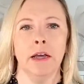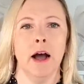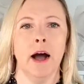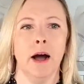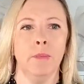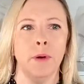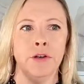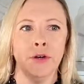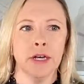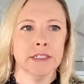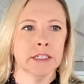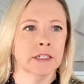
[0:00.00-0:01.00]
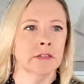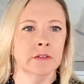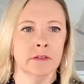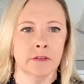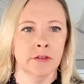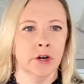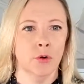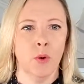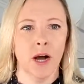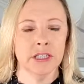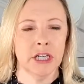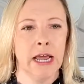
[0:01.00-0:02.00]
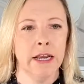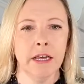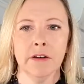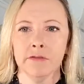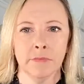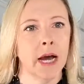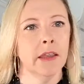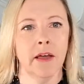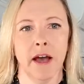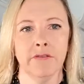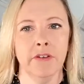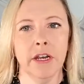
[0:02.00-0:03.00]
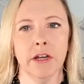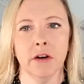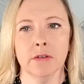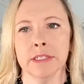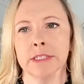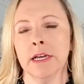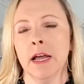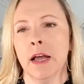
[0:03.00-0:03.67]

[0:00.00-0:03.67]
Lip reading: and you guys can, watch any of my live videos.